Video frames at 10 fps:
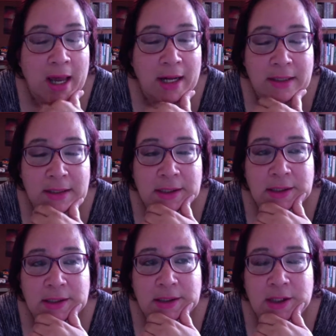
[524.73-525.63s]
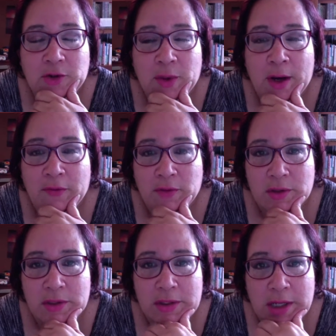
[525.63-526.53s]
And at the end of the day, you have to
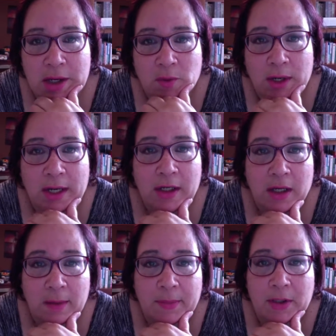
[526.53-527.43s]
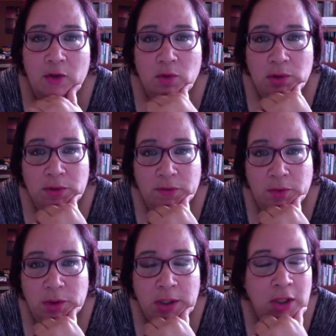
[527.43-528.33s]
decide what kind of company you work
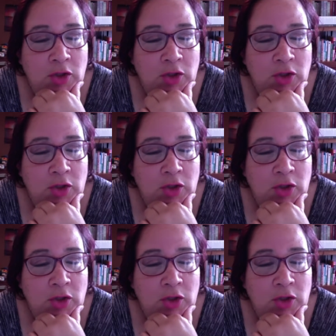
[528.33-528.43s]
for.